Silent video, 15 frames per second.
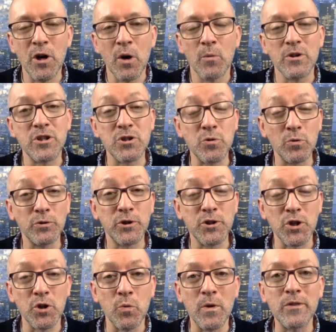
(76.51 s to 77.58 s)
which is all to
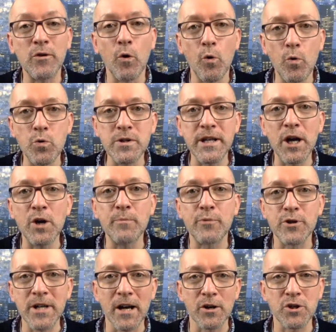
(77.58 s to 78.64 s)
do with audio
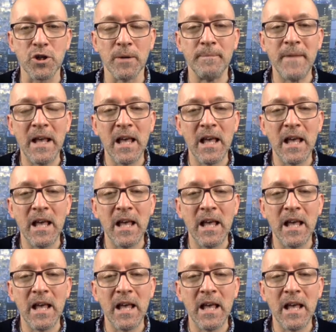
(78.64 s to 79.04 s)
production.